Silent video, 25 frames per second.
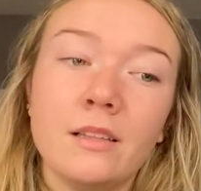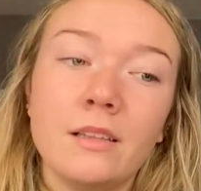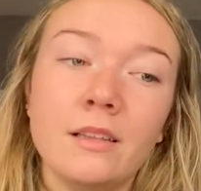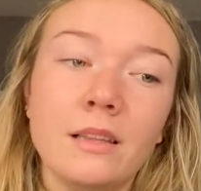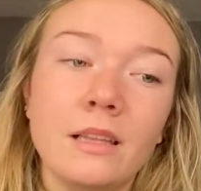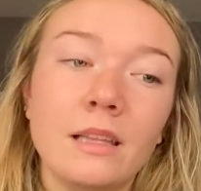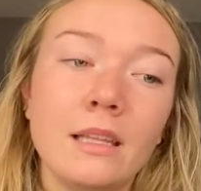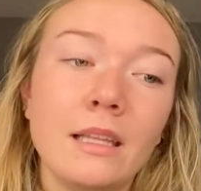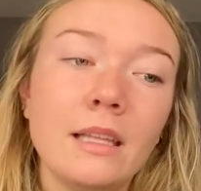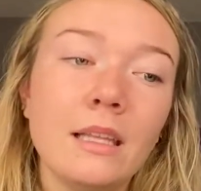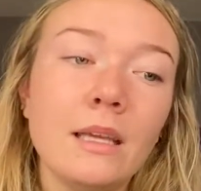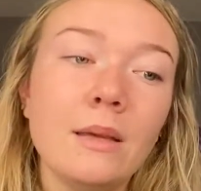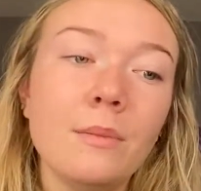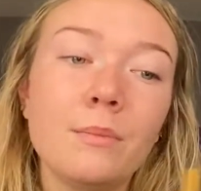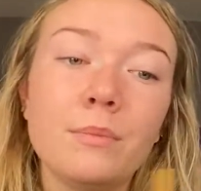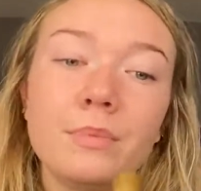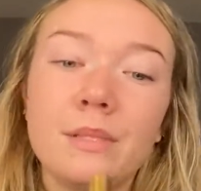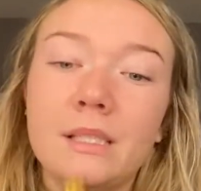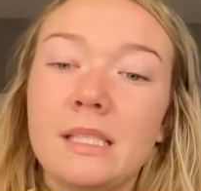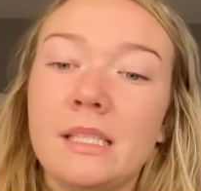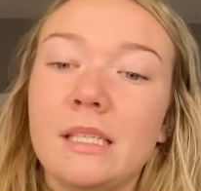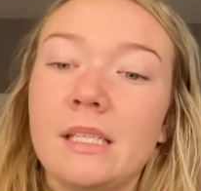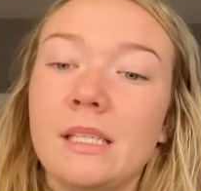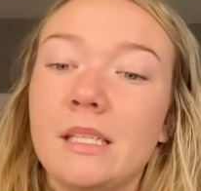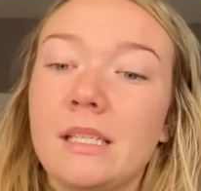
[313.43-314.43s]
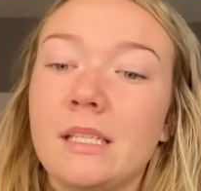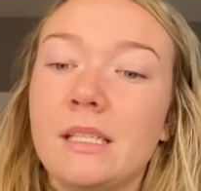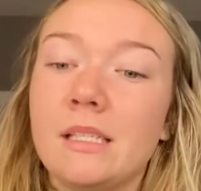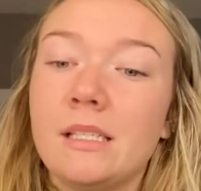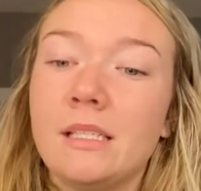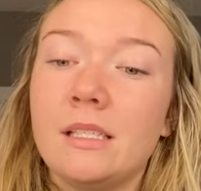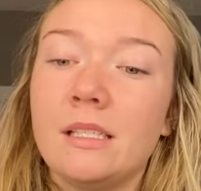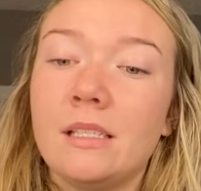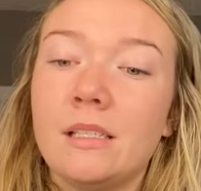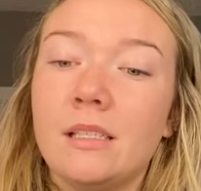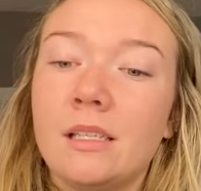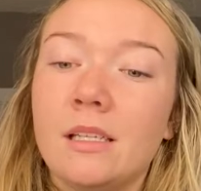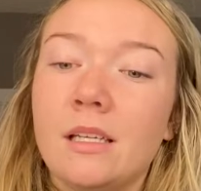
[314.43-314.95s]
Lip
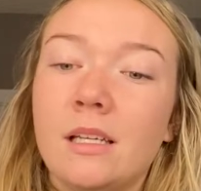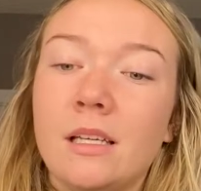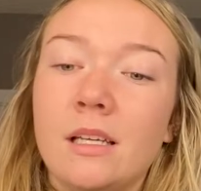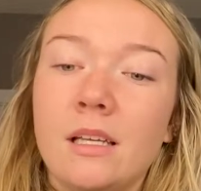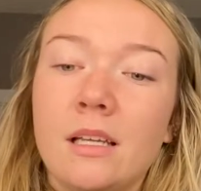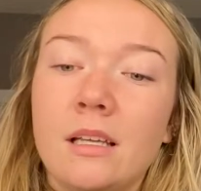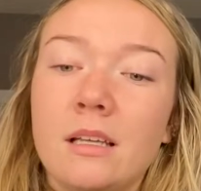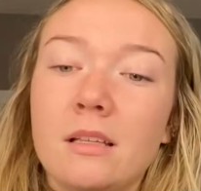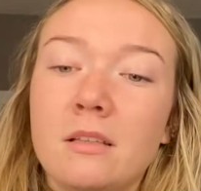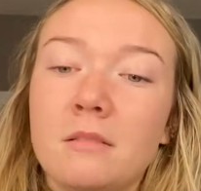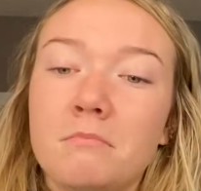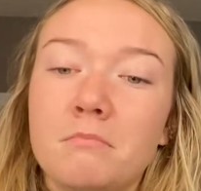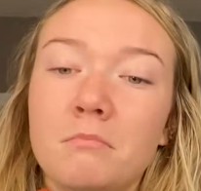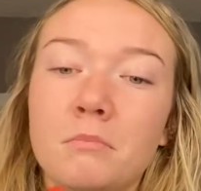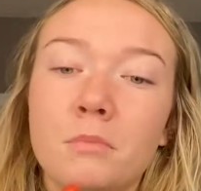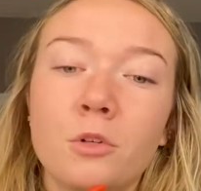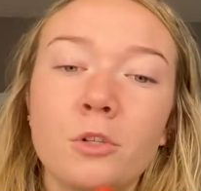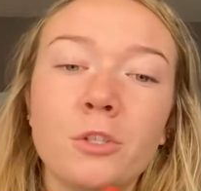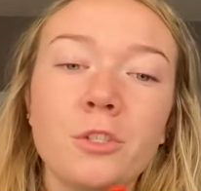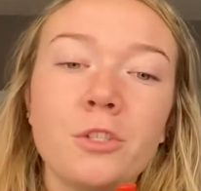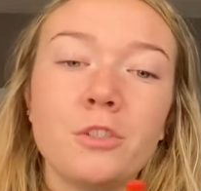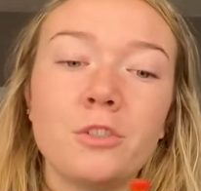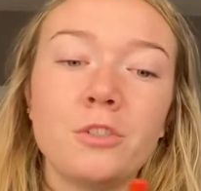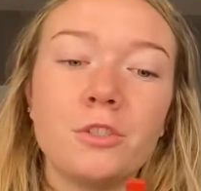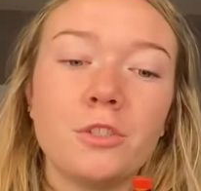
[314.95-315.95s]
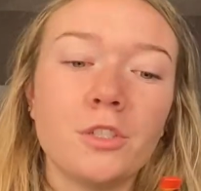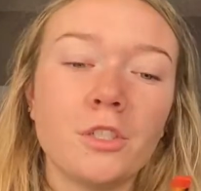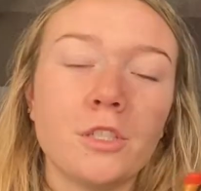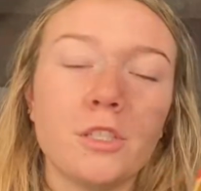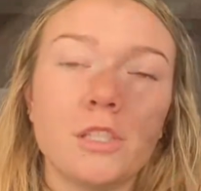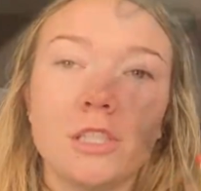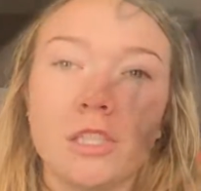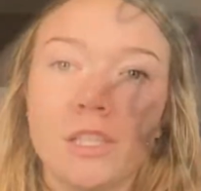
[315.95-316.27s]
Tint Moisture